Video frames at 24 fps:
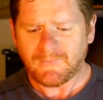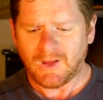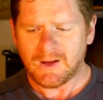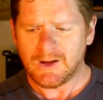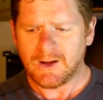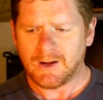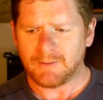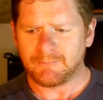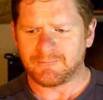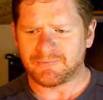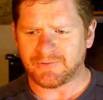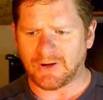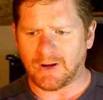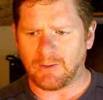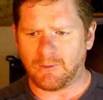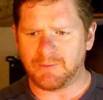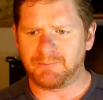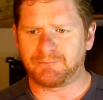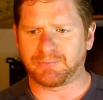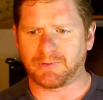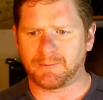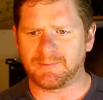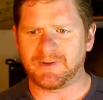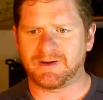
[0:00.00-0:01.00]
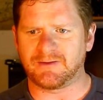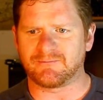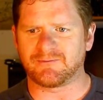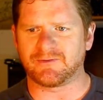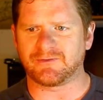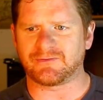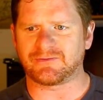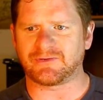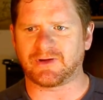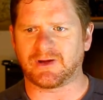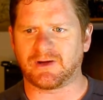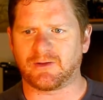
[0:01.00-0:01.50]
So I would probably give
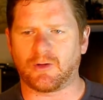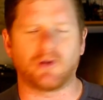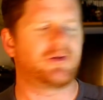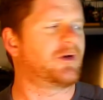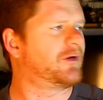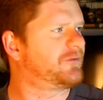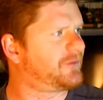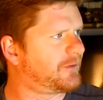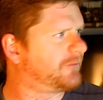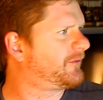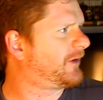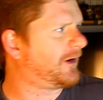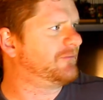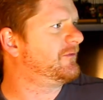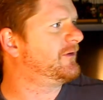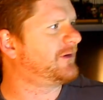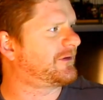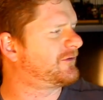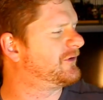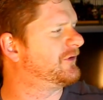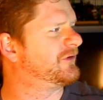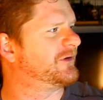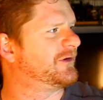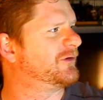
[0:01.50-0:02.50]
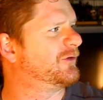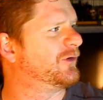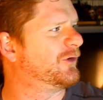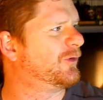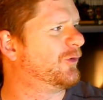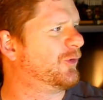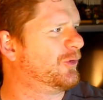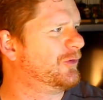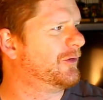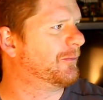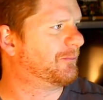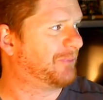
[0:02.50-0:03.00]
this. Actually, I haven't actually said
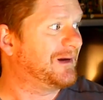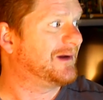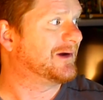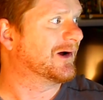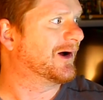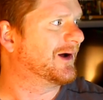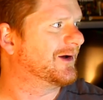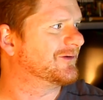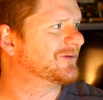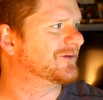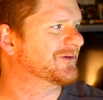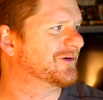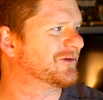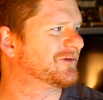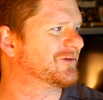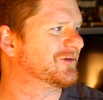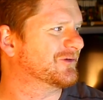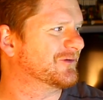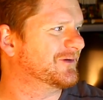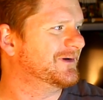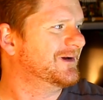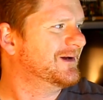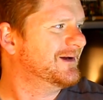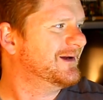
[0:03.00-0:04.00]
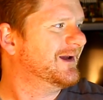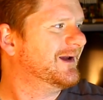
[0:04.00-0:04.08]
all the big guys in it. Sorry.